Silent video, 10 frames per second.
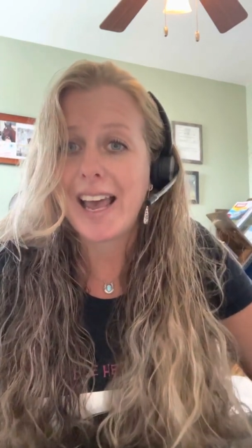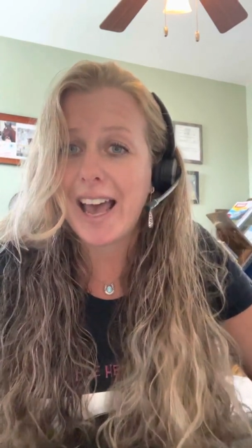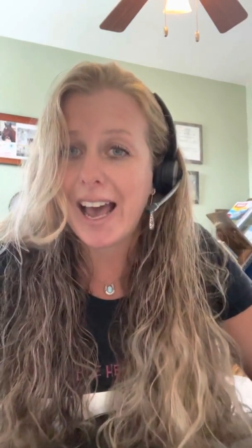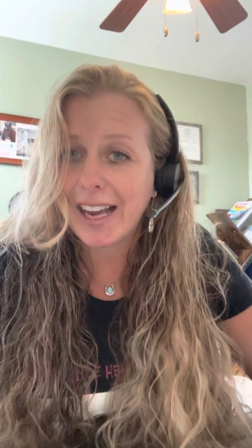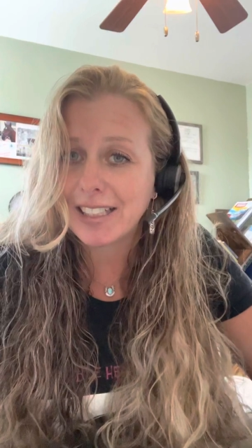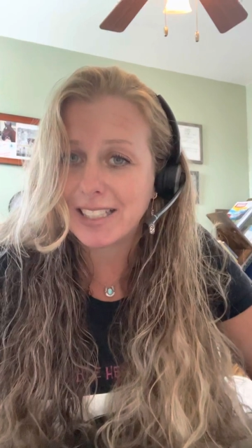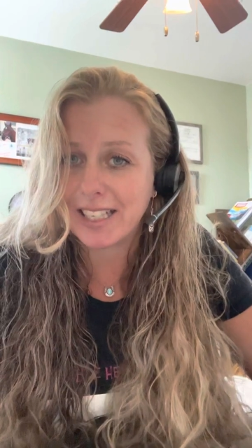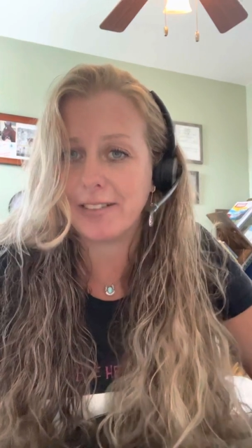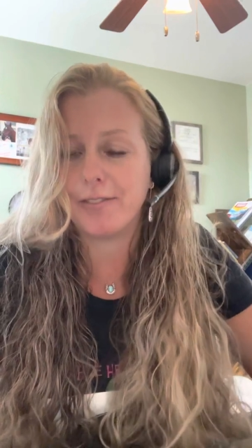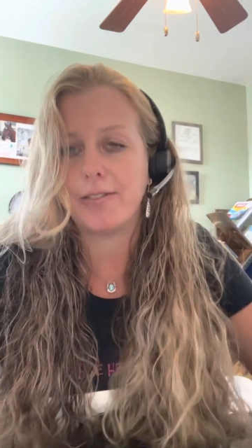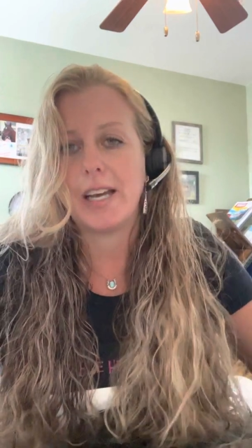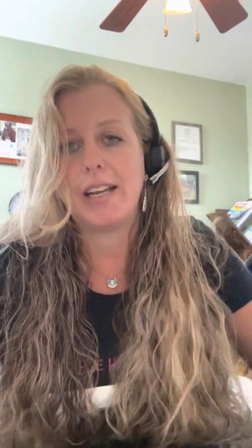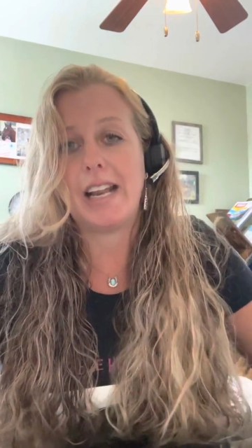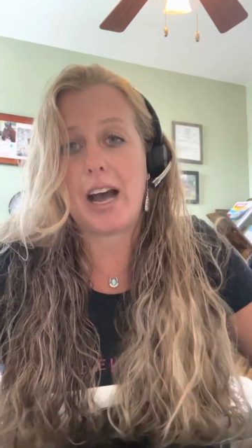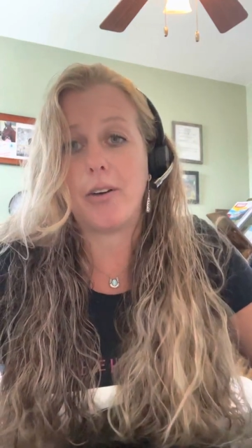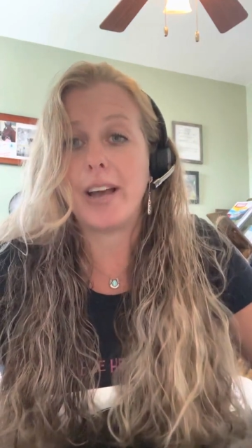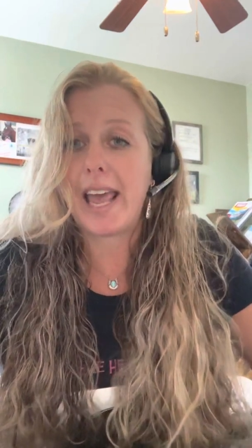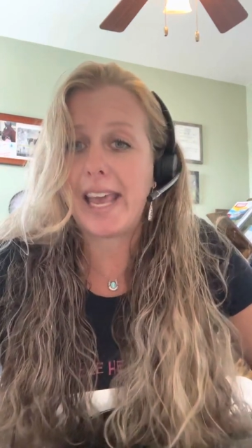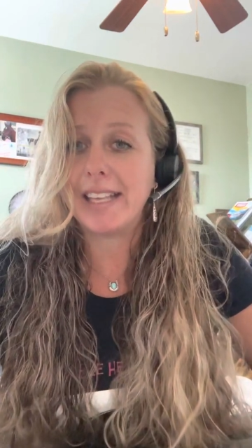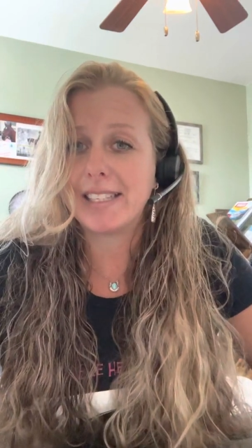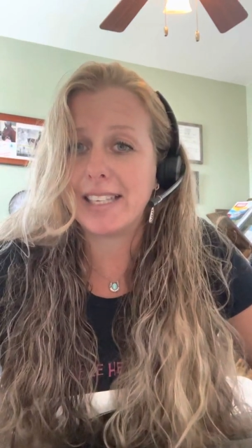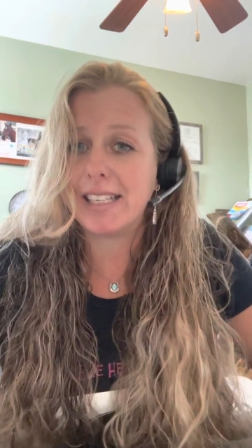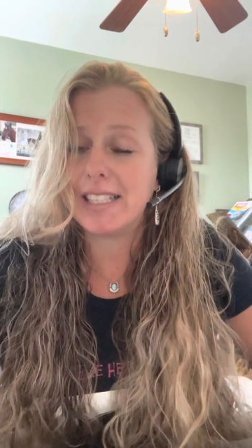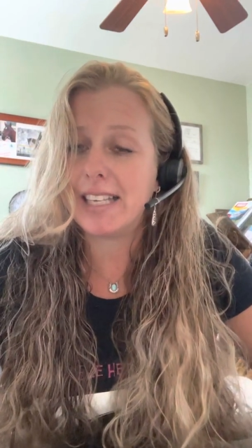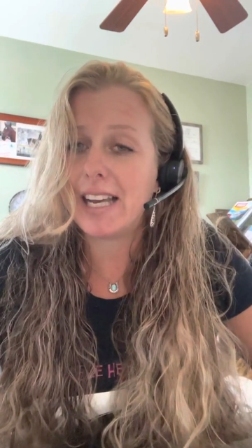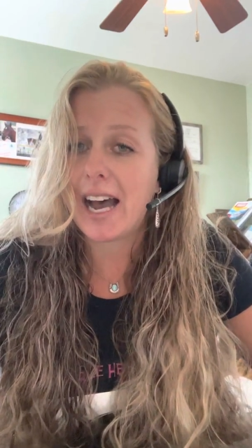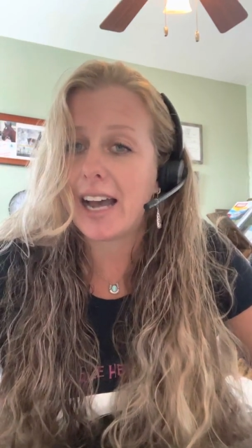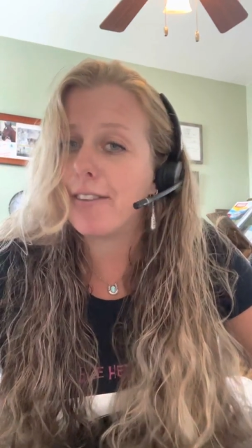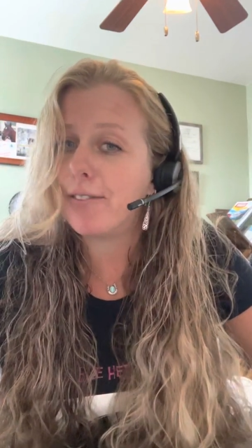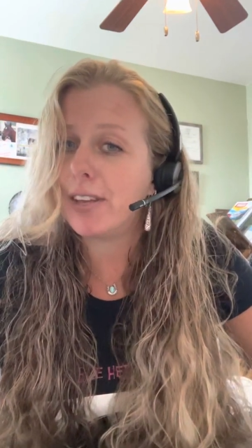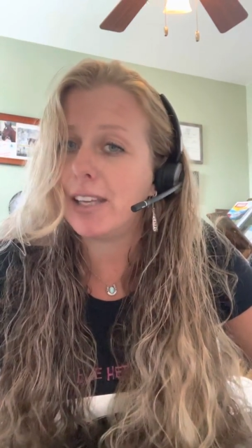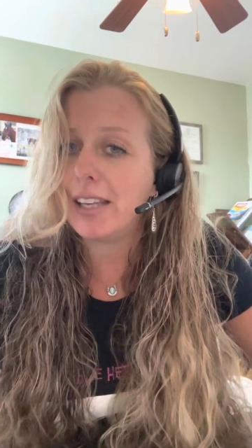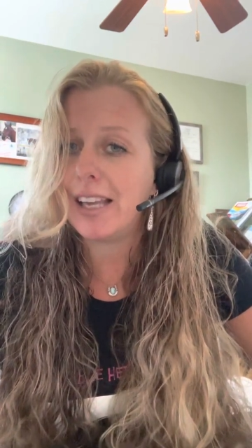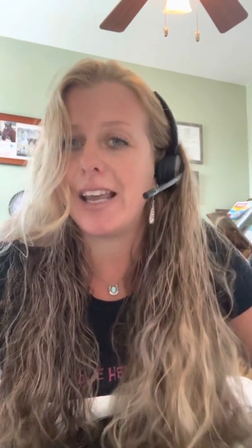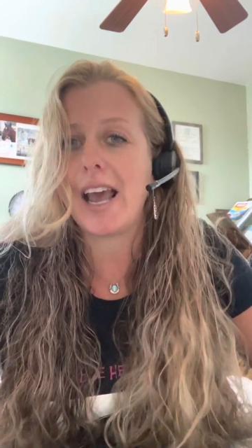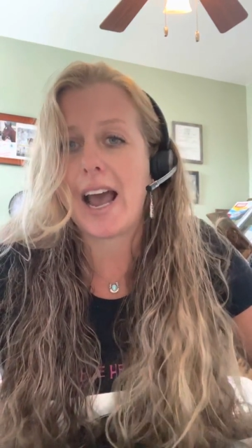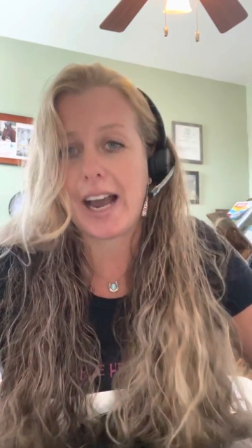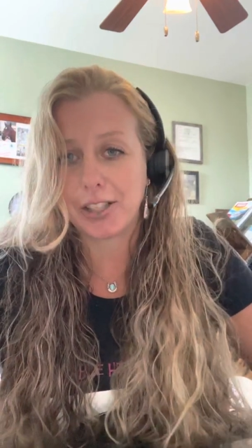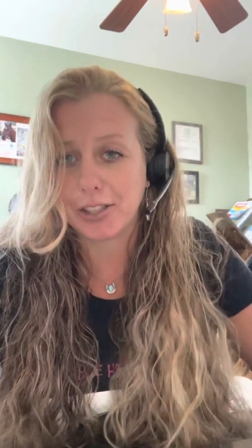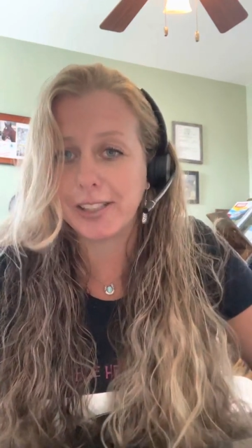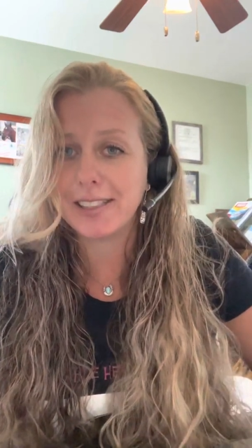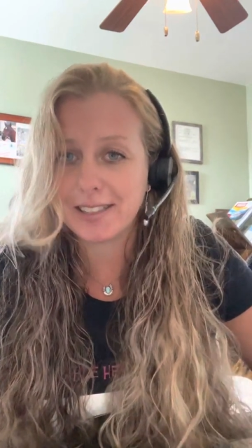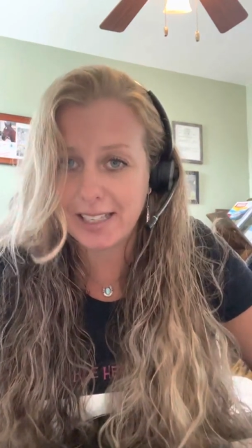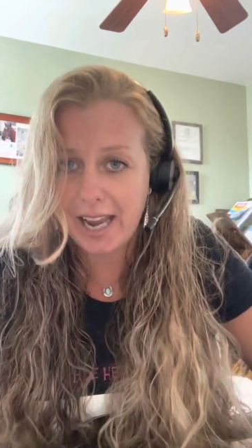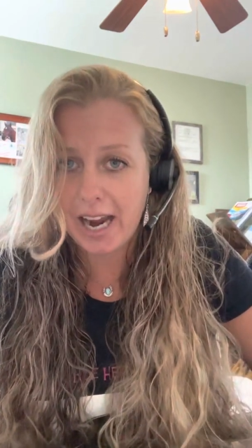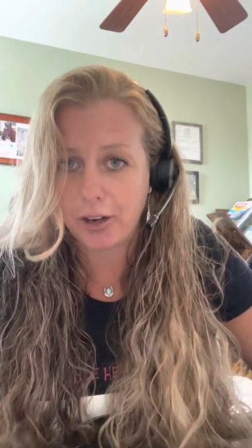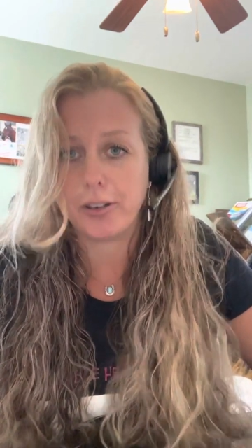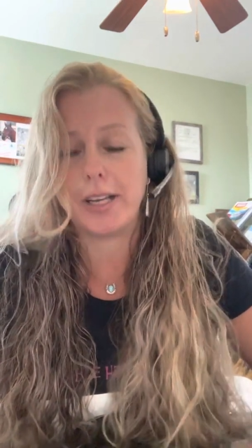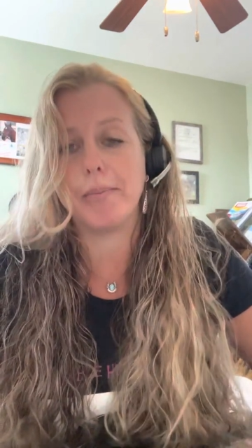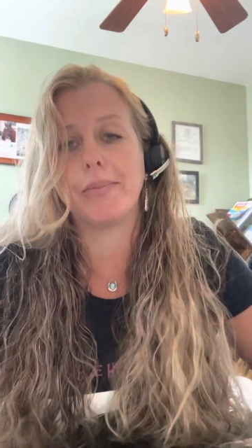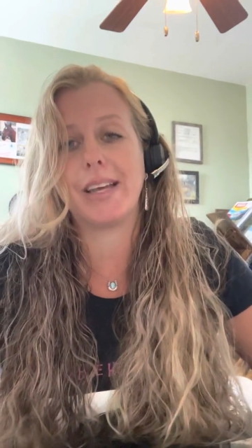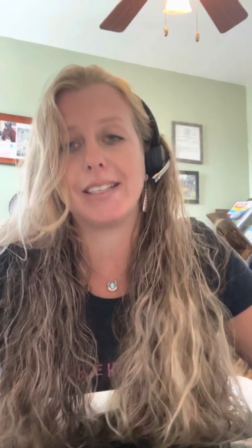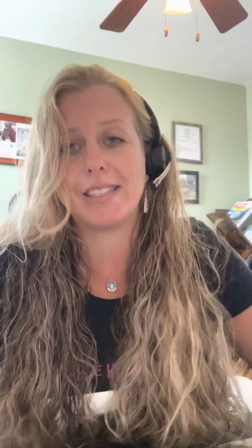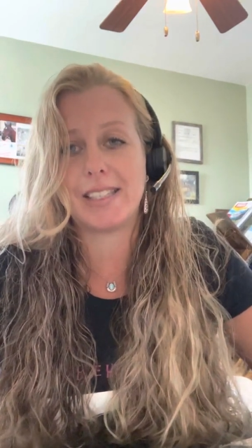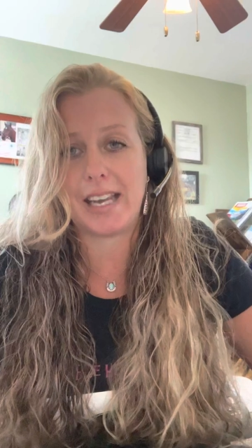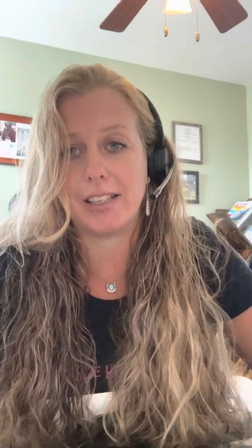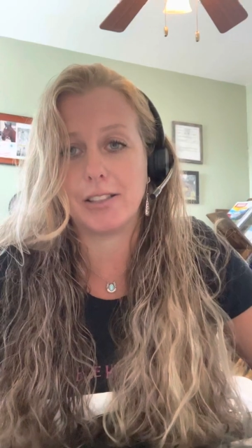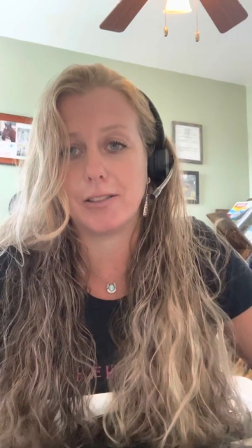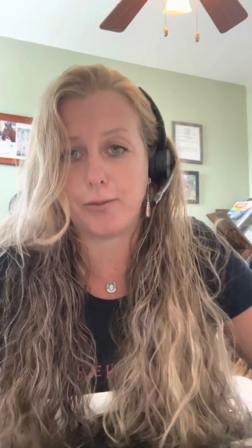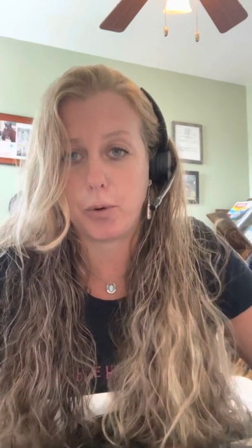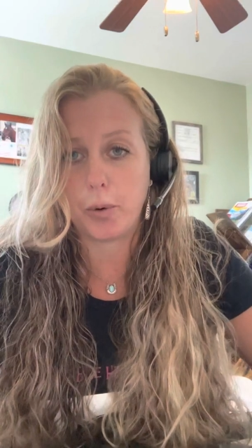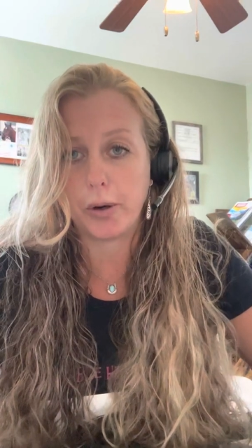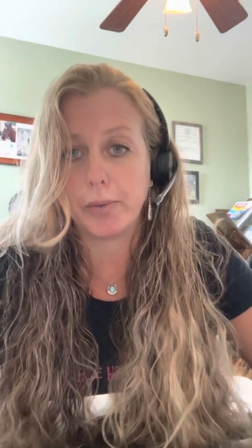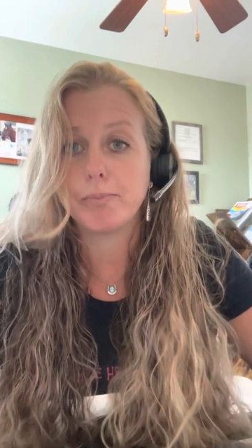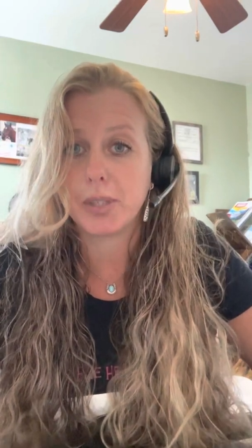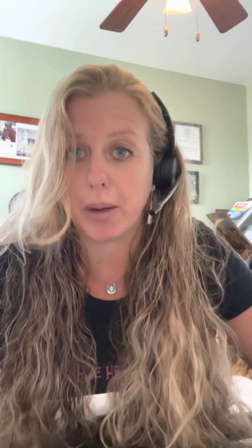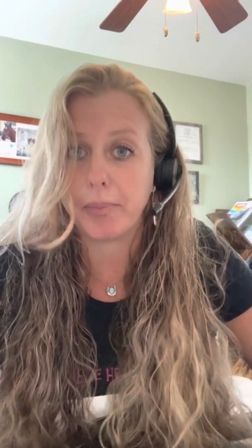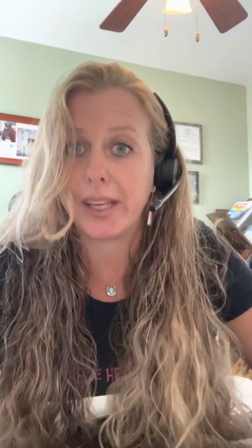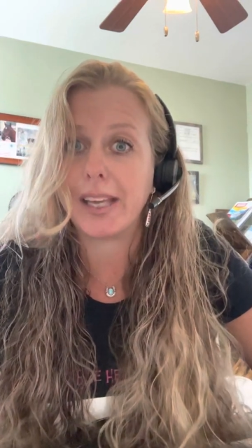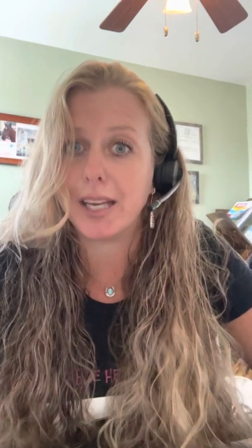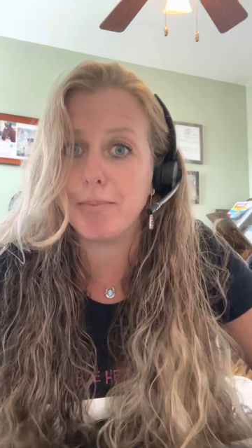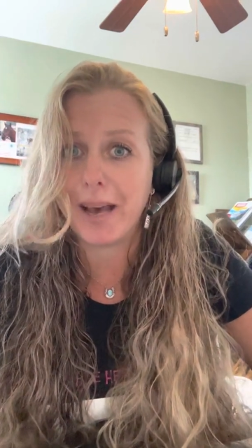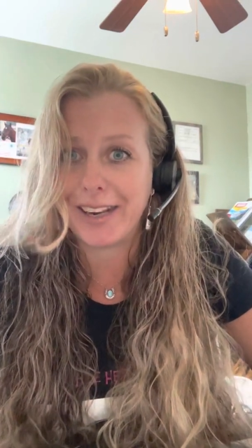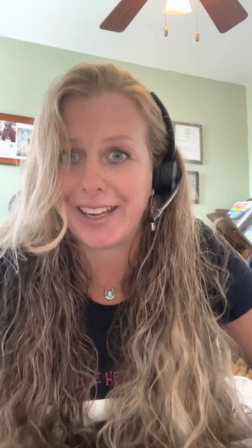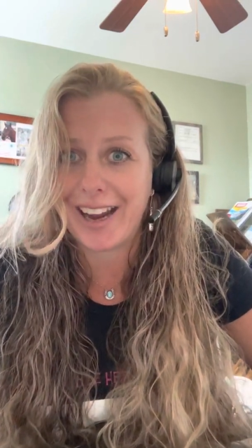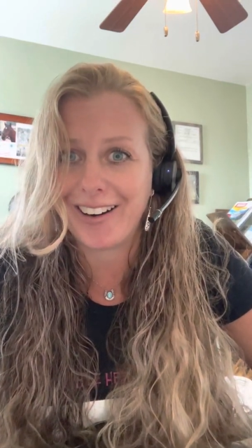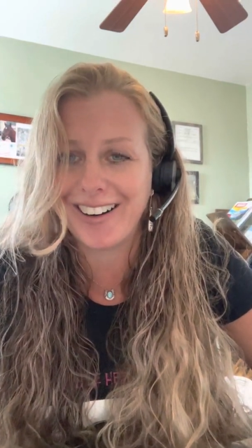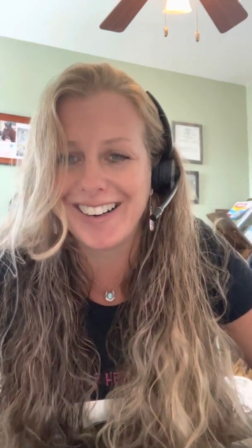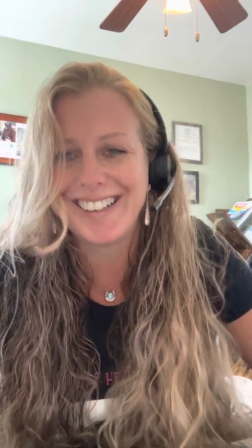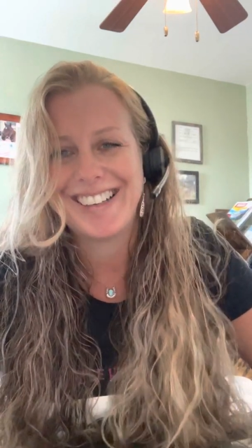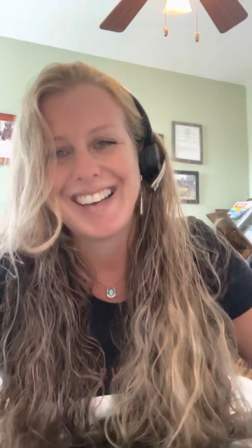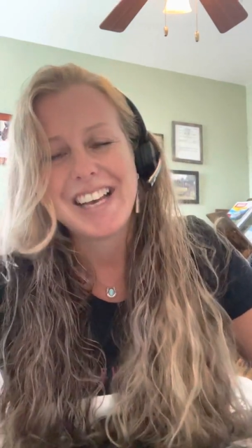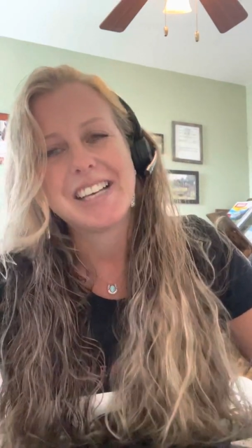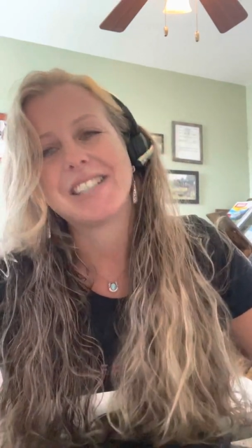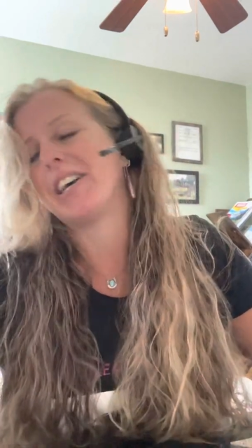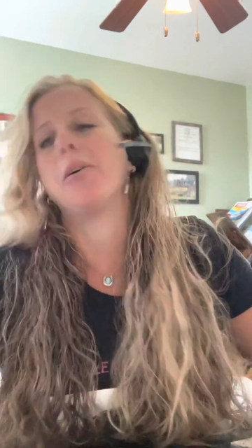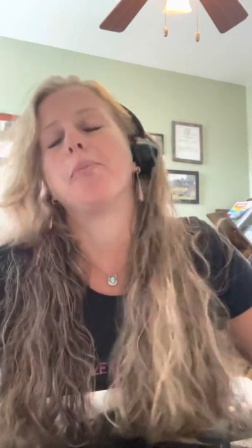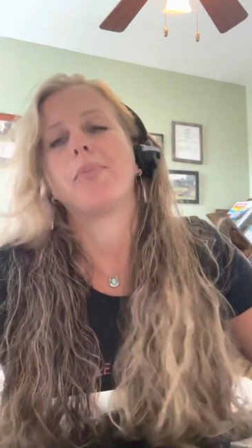active. Now, ACTIVE actually is an acronym that stands for something in Medicare. So